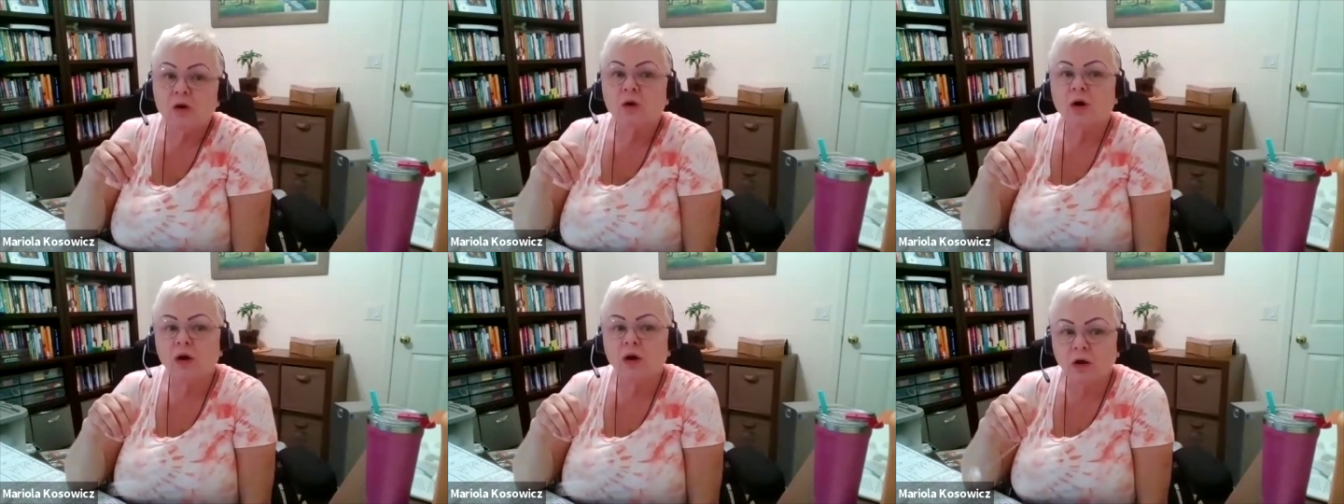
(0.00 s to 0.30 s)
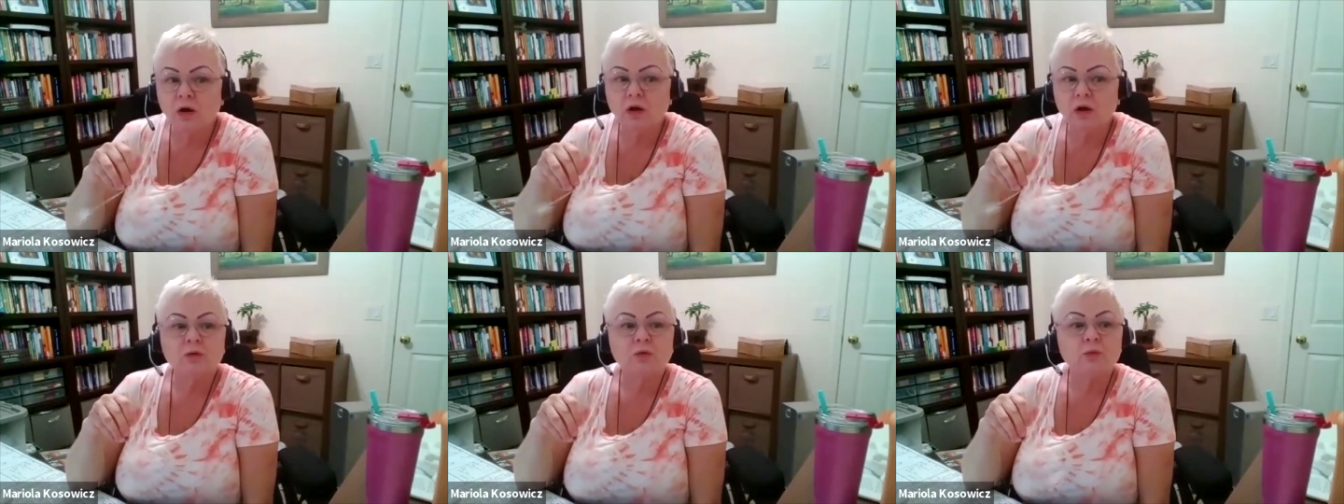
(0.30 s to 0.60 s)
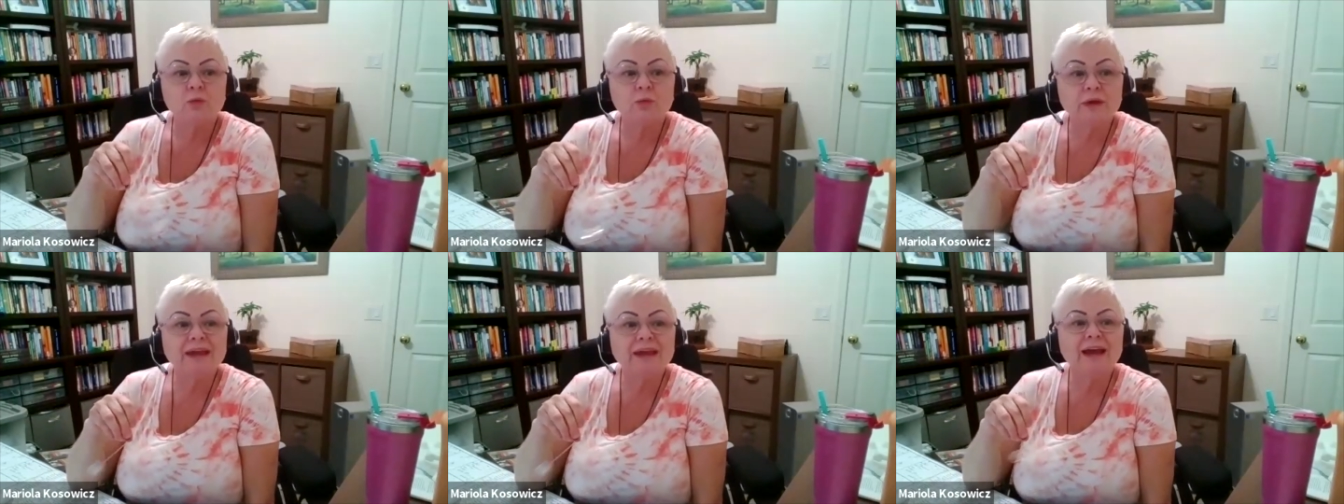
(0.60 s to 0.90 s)
all
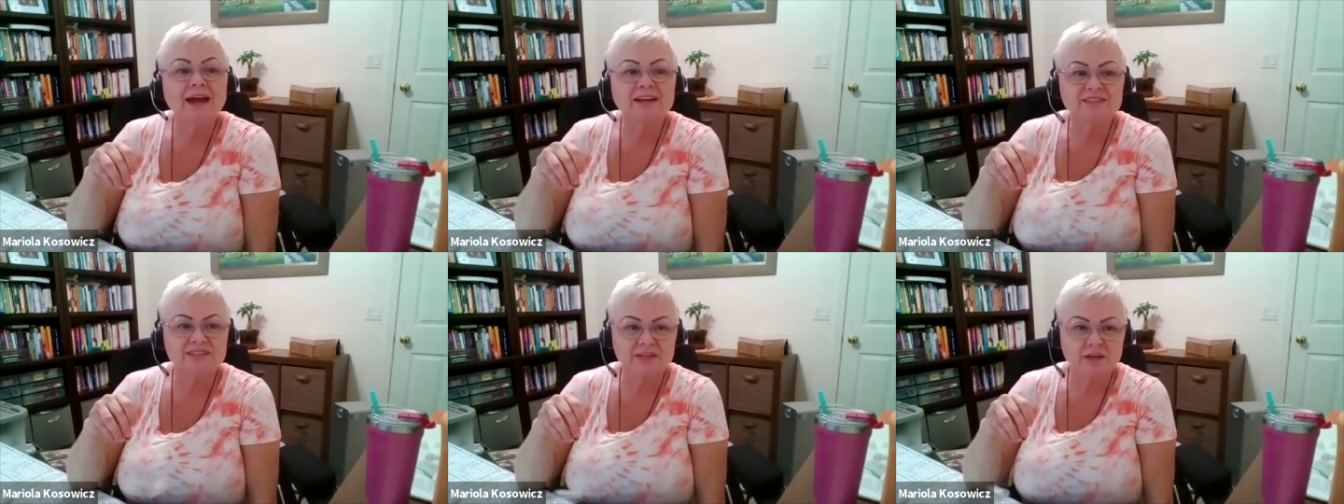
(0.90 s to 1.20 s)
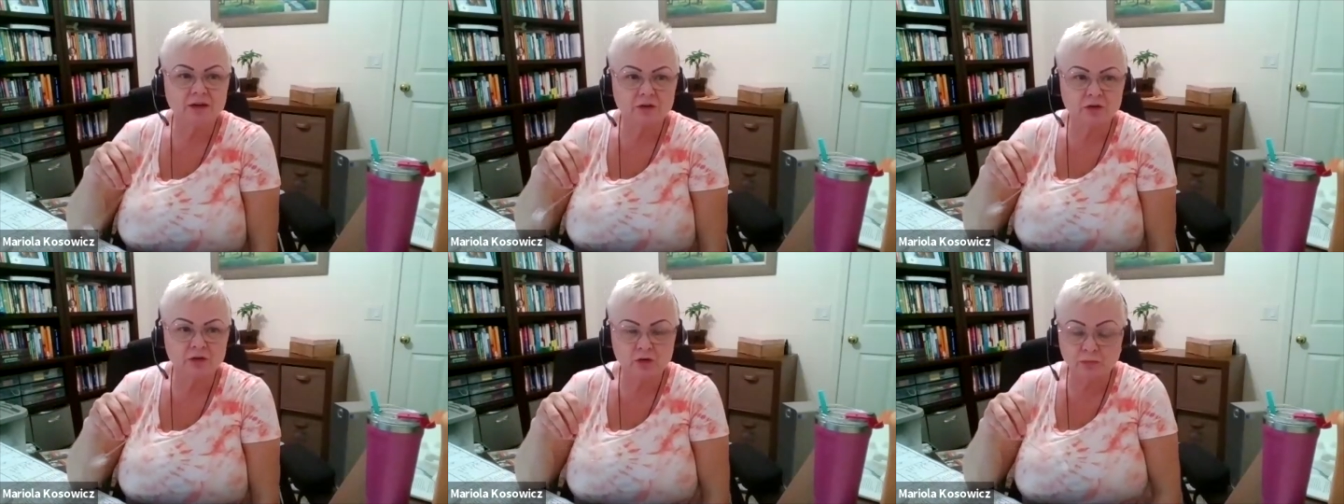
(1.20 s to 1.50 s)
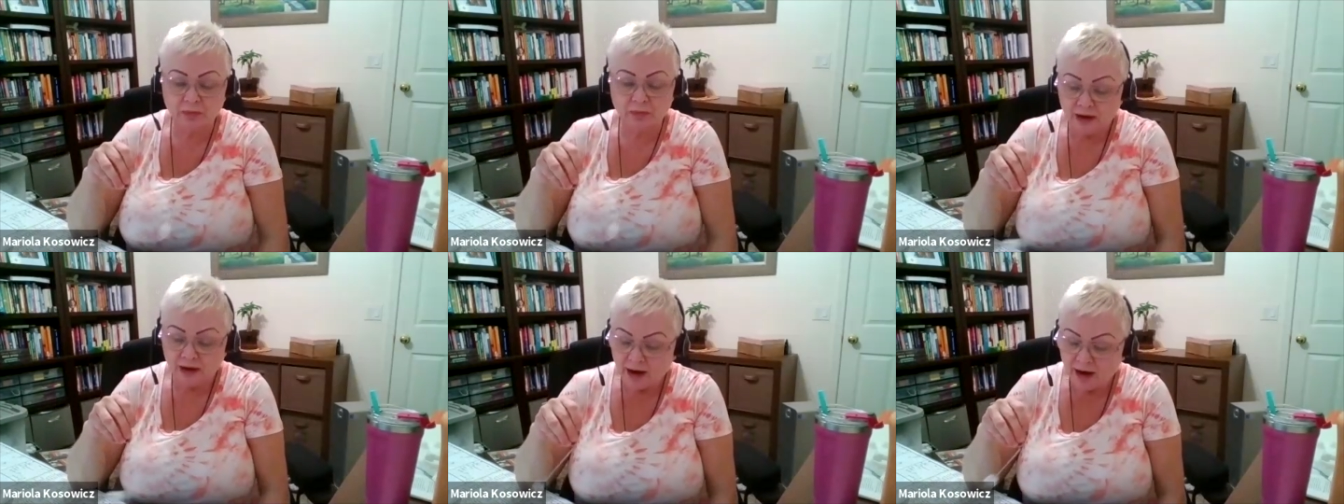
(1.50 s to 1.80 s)
we as a group
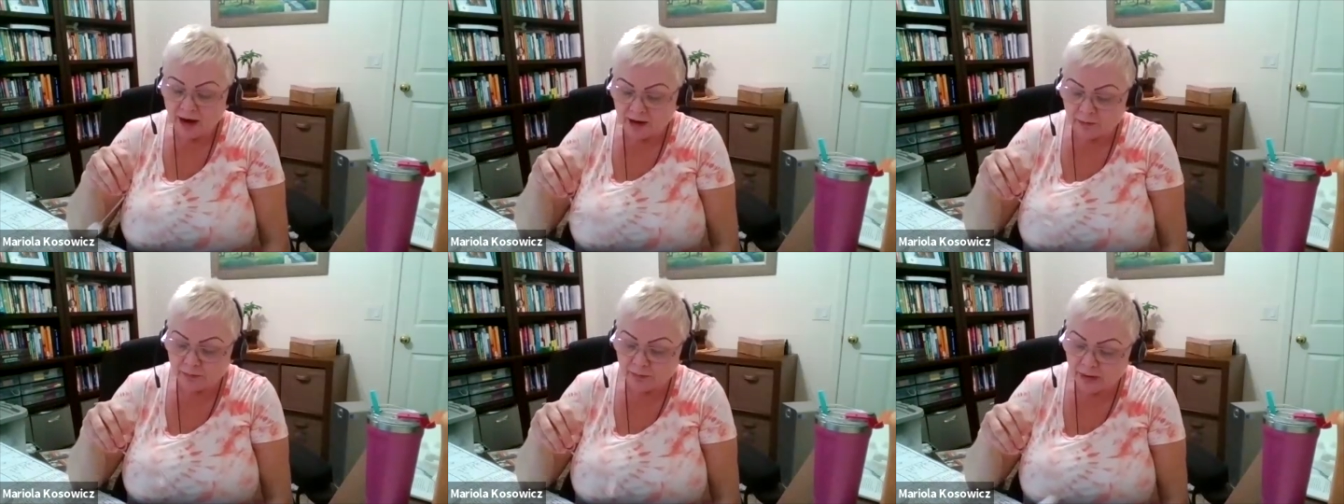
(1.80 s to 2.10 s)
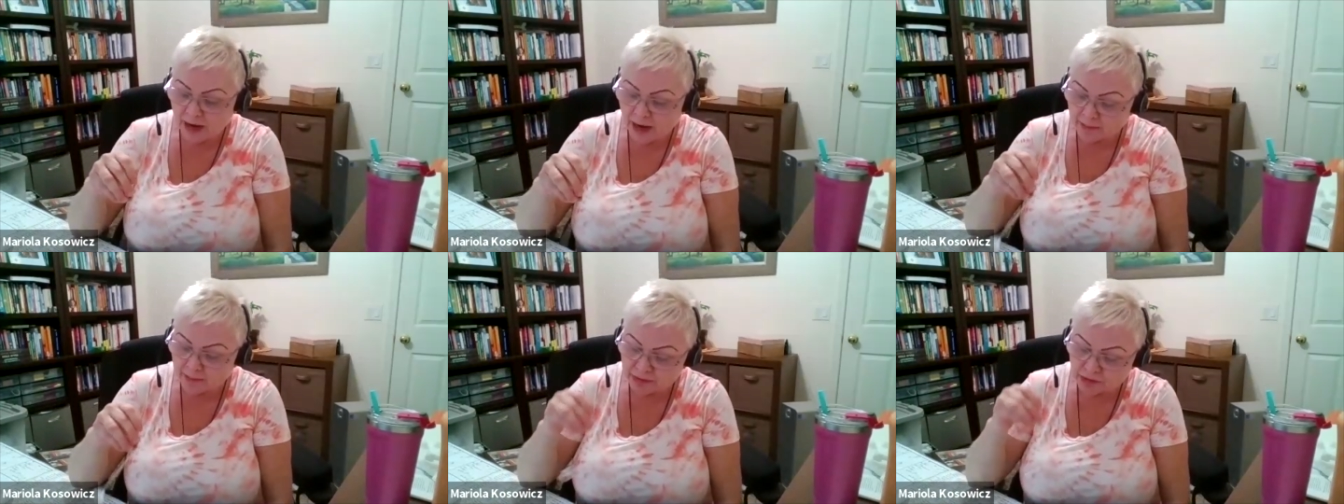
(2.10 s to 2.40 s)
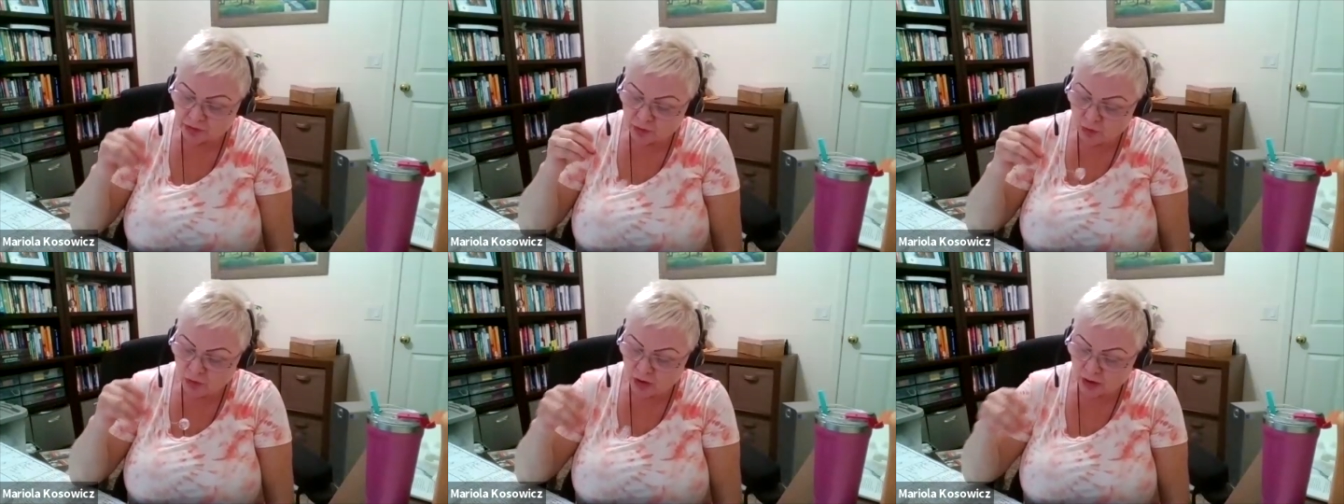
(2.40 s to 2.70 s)
are prep
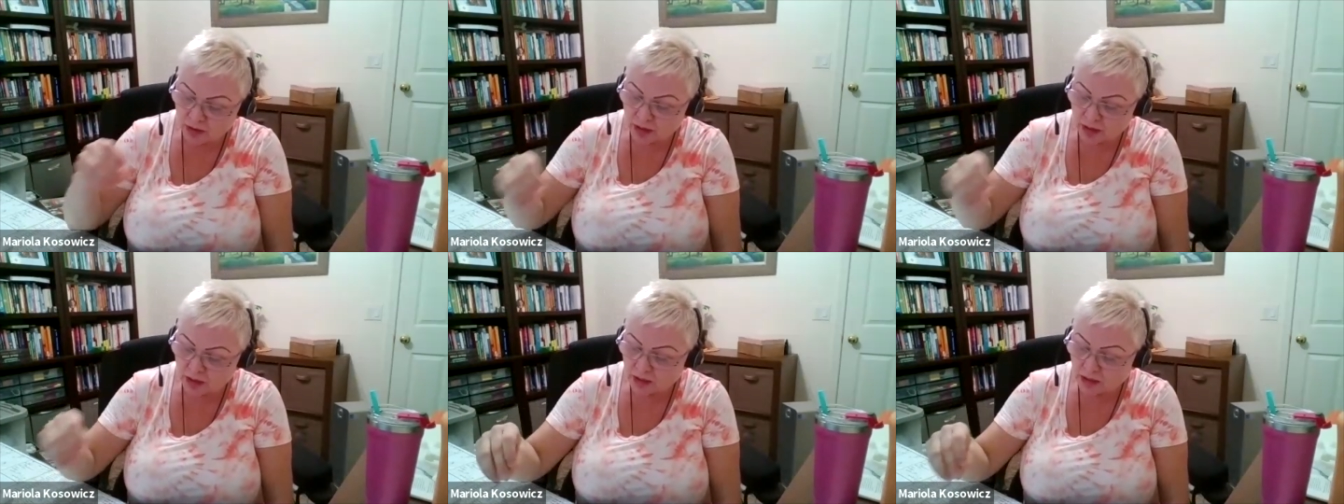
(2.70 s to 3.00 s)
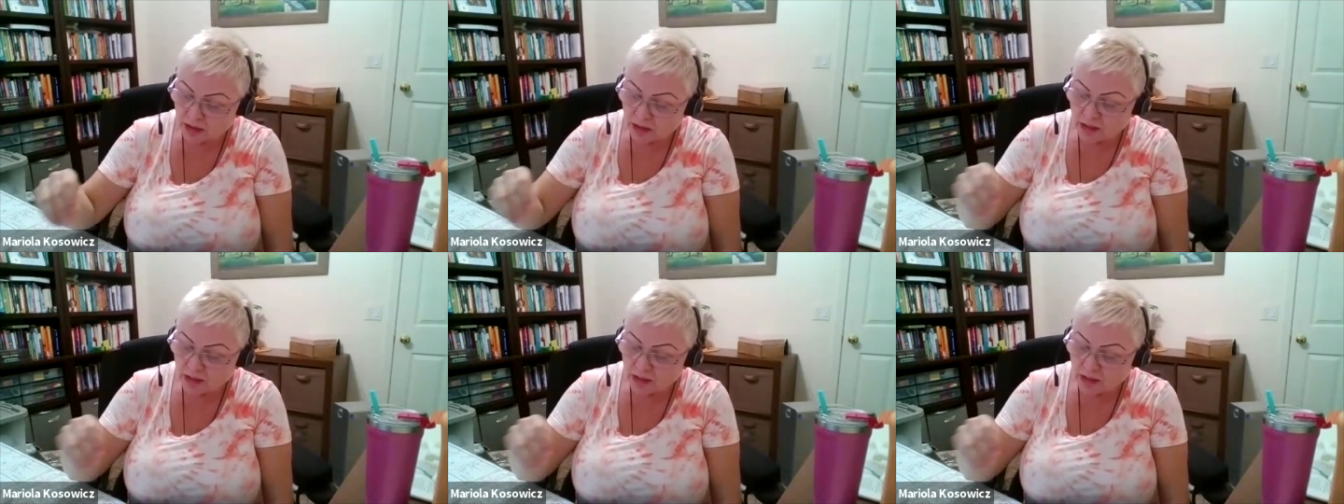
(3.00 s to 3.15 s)
to work?